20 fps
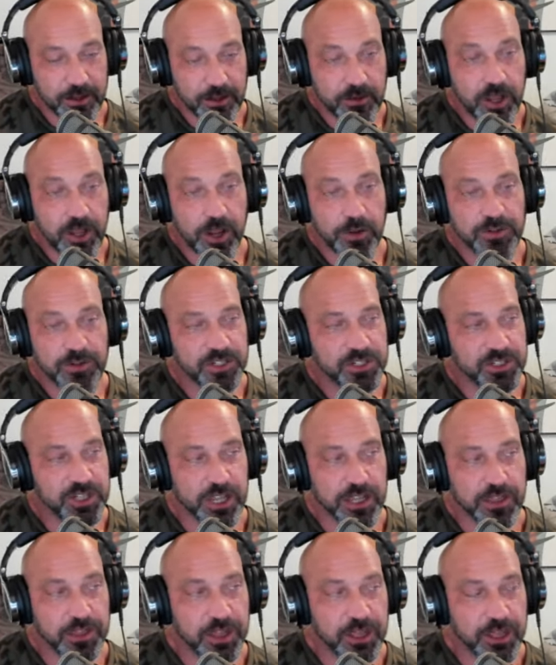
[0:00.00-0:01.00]
No, I was just
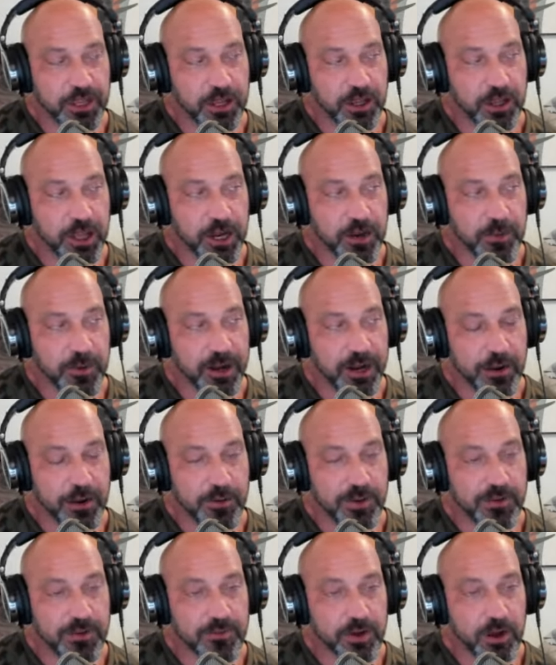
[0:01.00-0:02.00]
like thinking a lot about how
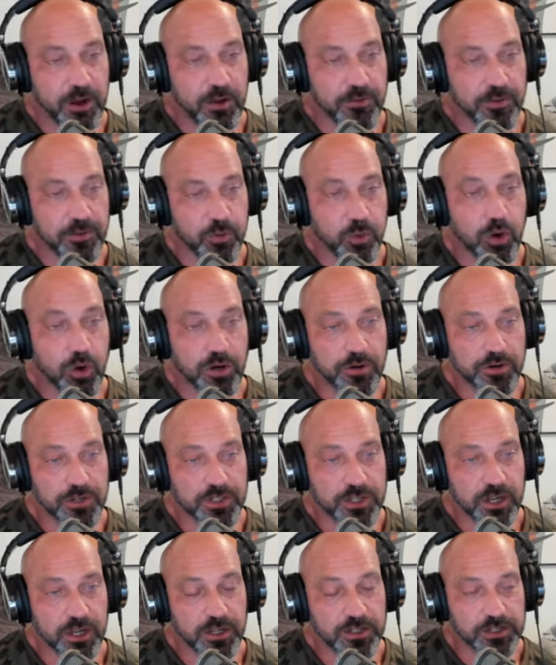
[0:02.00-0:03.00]
we even covered water
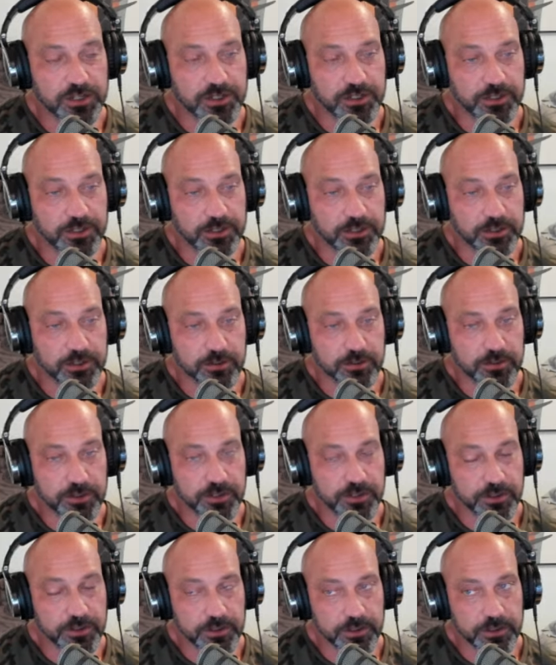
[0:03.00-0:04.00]
as consciousness
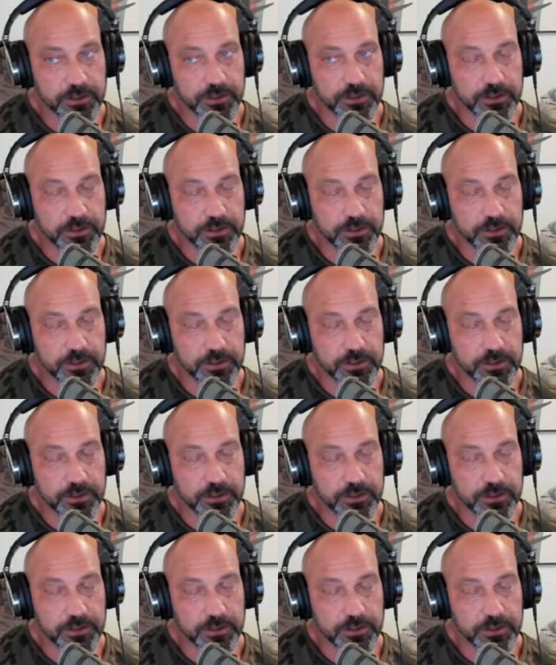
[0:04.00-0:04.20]
recently.